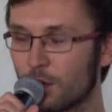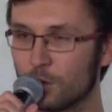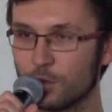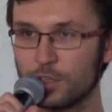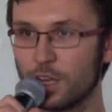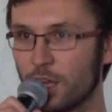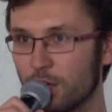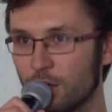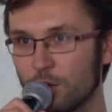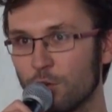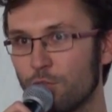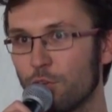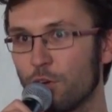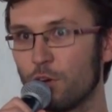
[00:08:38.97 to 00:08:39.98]
content
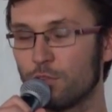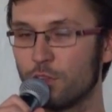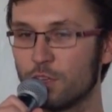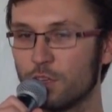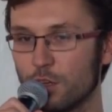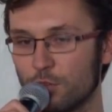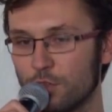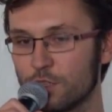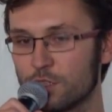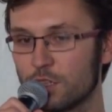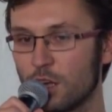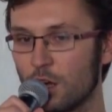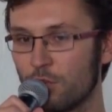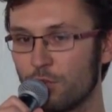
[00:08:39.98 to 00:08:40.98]
of the
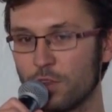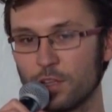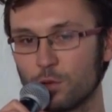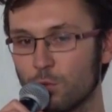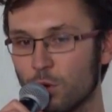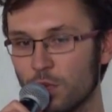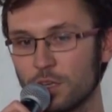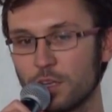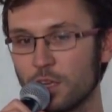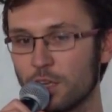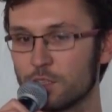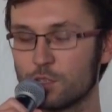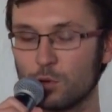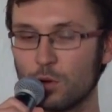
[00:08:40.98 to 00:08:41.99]
stuff and the
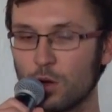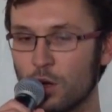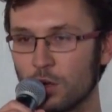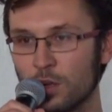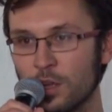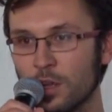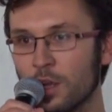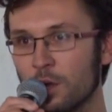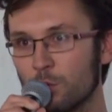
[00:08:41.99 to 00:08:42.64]
quality and so on.